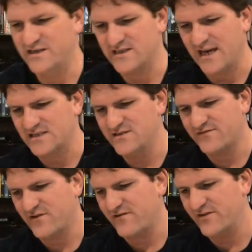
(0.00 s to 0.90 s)
each
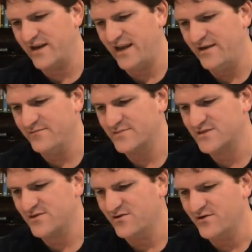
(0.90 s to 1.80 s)
section for every game.
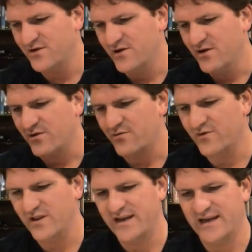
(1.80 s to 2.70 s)
So
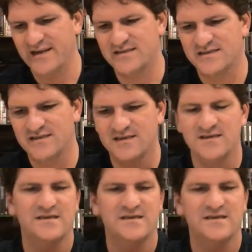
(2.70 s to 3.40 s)
really nice.